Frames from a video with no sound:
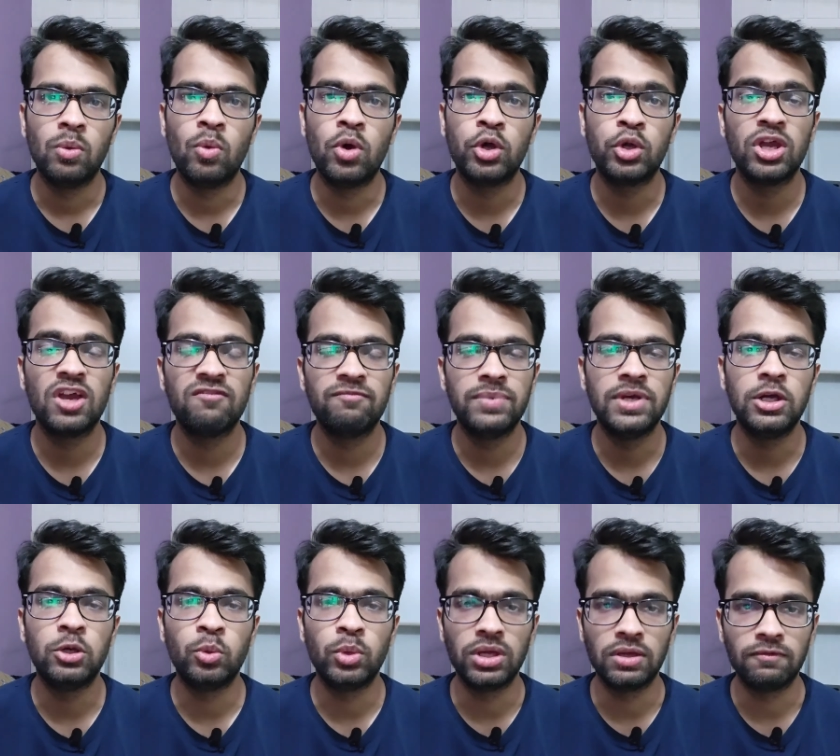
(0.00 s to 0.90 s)
what you have
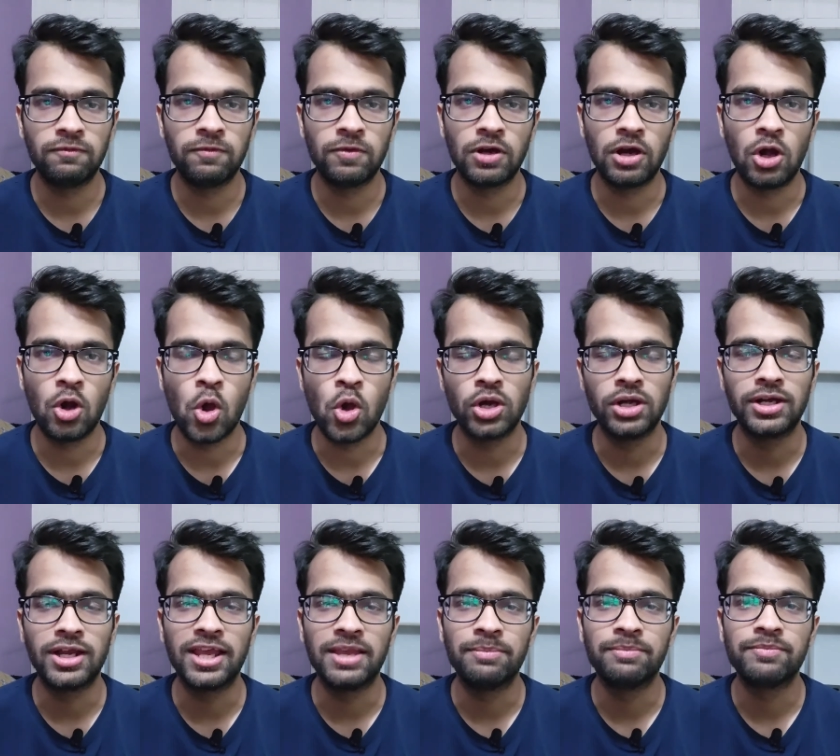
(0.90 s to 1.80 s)
been doing for a long
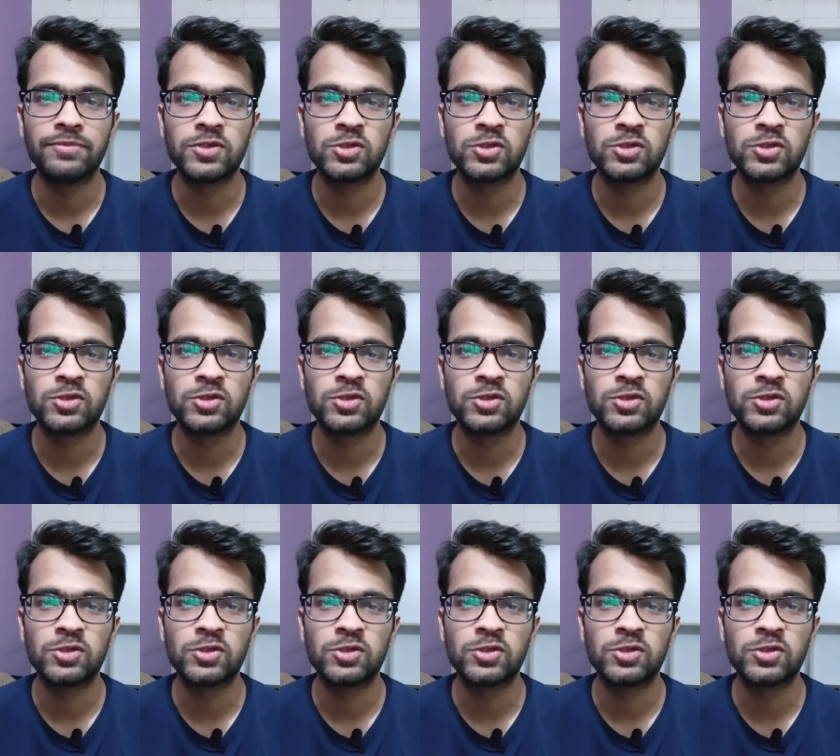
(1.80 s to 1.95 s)
time.